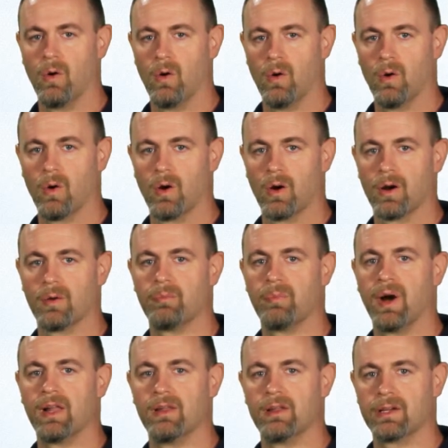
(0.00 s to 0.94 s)
or
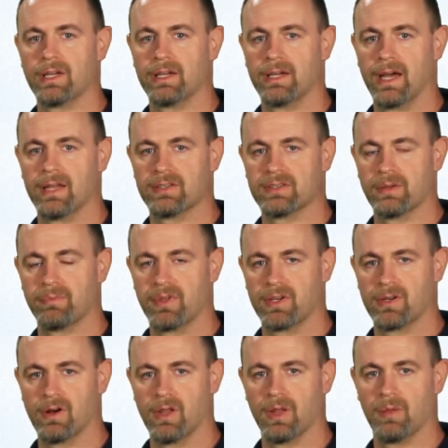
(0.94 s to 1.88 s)
by looking at
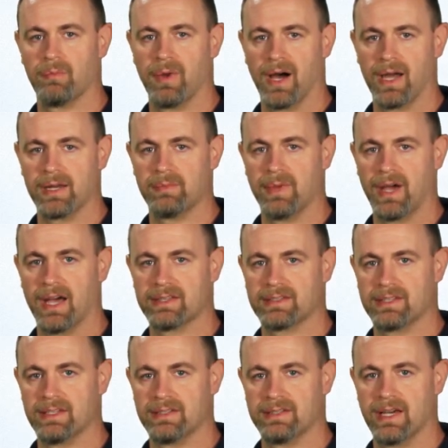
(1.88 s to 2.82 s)
something called the body
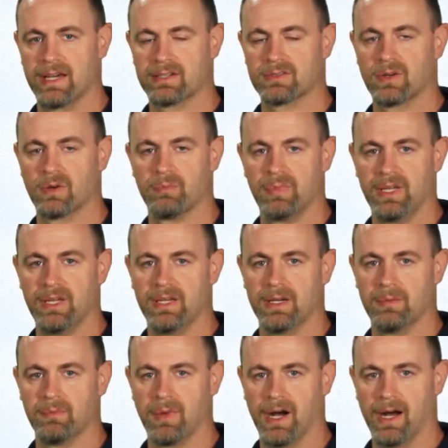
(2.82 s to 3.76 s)
mass index or
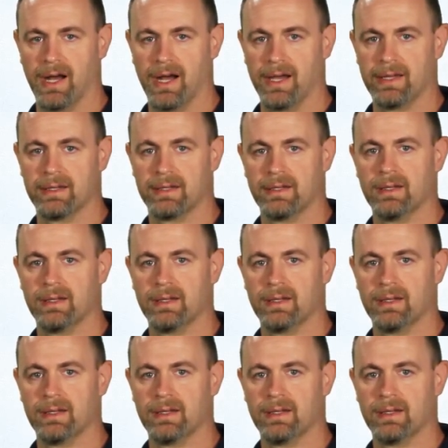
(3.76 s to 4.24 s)
BMI